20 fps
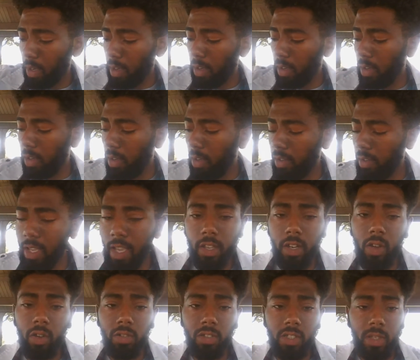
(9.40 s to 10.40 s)
uh, yeah,
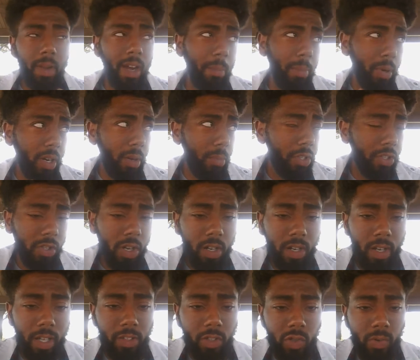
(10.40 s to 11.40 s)
you know, because I mean, I pretty much
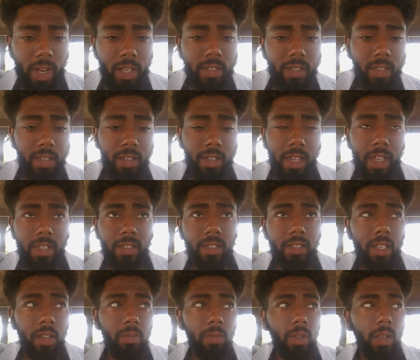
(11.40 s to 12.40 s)
talk like the transit of the
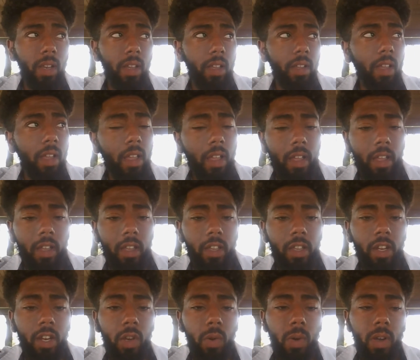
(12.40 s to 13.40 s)
days because I feel like,
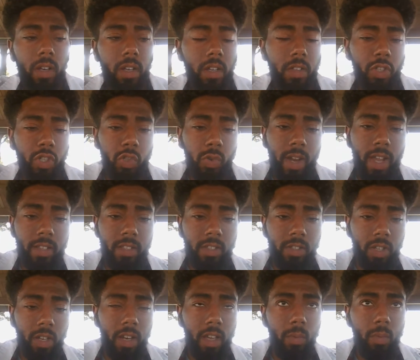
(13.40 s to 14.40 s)
you know, uh, the
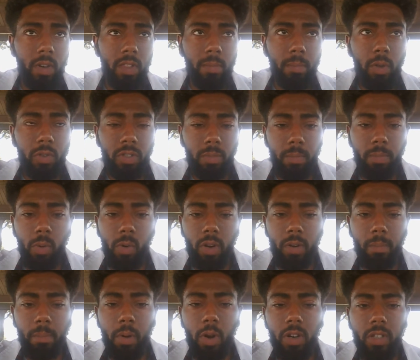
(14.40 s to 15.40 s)
transits are like one of the most
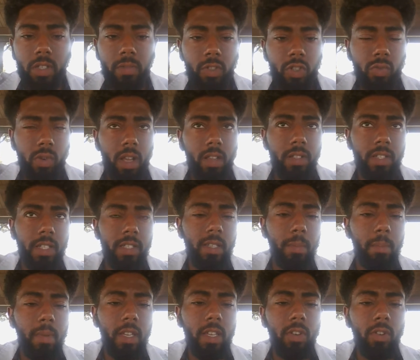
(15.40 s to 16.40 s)
important parts of astrology
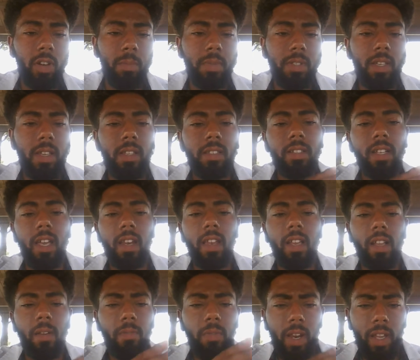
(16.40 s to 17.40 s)
to me, you know what I'm saying? It's kind of
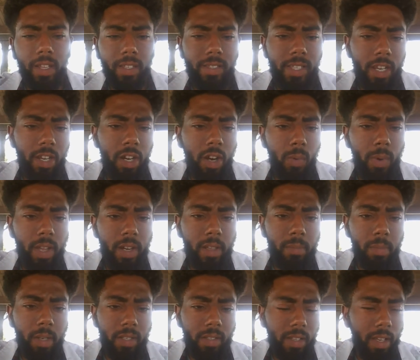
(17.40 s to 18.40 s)
like, I feel like I said it
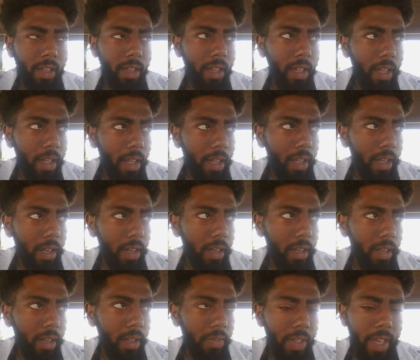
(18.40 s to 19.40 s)
already, but it's like
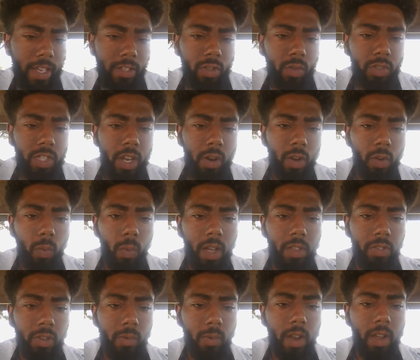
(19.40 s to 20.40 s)
uh, esoteric
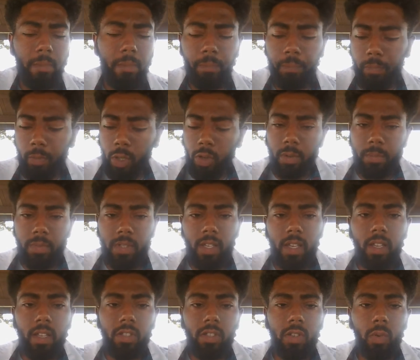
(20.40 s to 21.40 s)
weather, right? You know what I'm
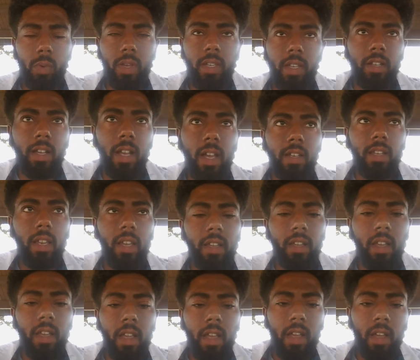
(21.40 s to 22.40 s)
saying? So we can kind of
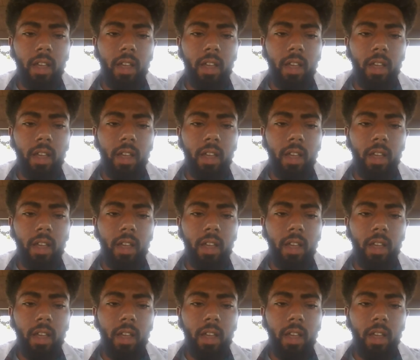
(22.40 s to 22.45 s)
like